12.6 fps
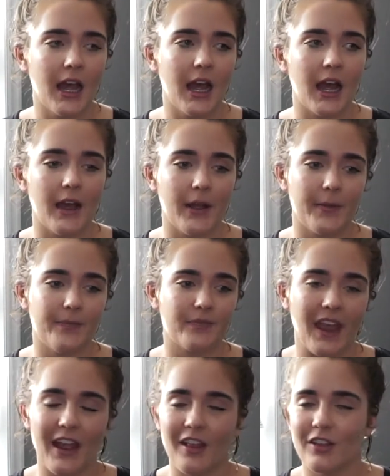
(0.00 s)

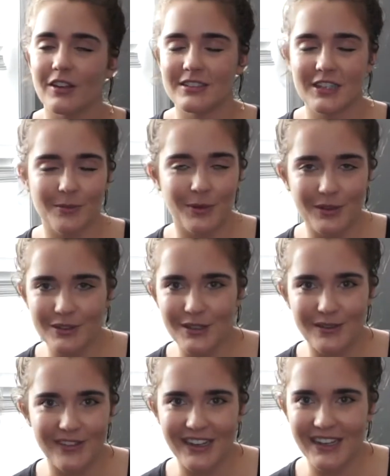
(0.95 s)
I looked up
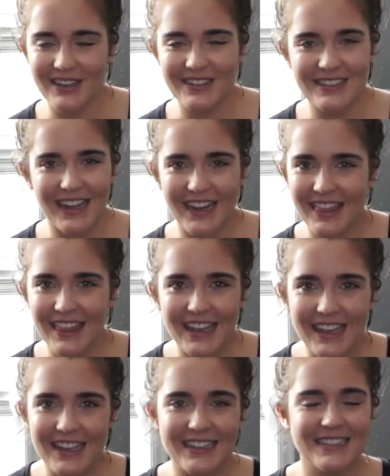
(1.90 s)
YouTube videos like
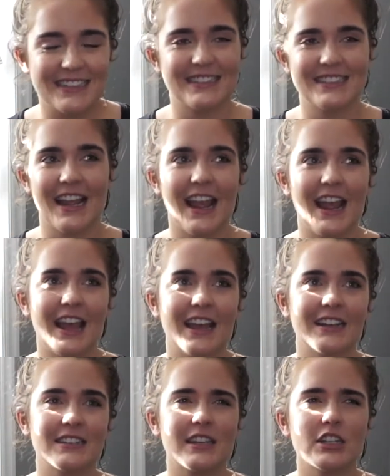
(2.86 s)
this,
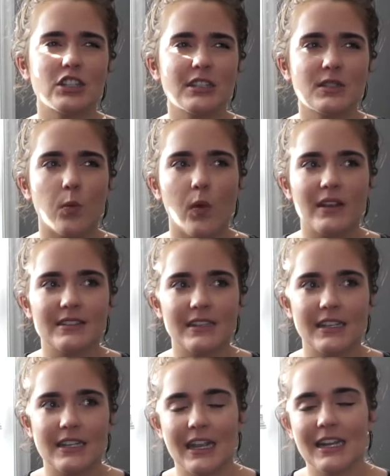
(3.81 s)
and there just
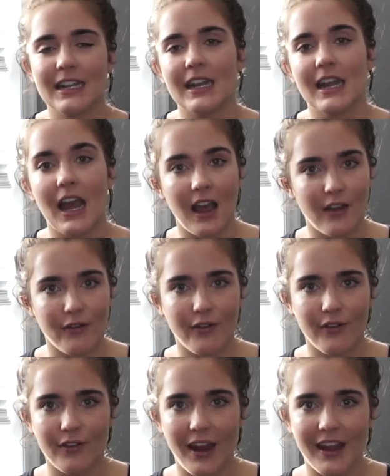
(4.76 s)
wasn't
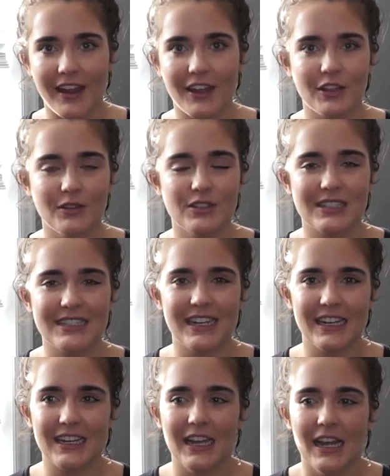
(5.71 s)
enough, right? You just
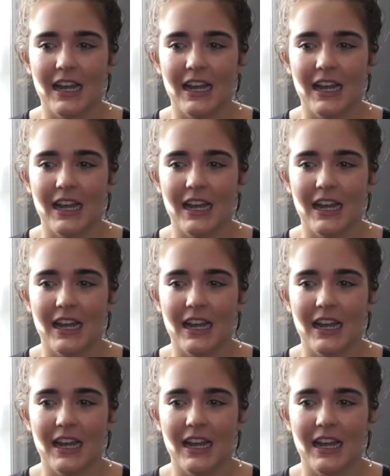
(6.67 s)
need